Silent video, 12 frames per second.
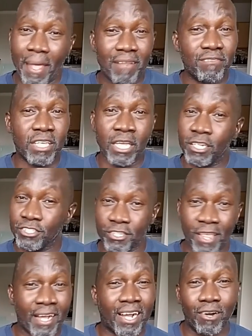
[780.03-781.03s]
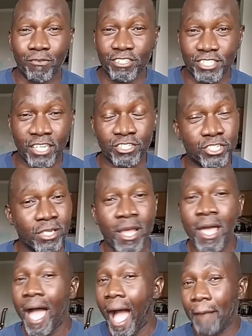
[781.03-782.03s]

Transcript: I'm not even getting into that conversation.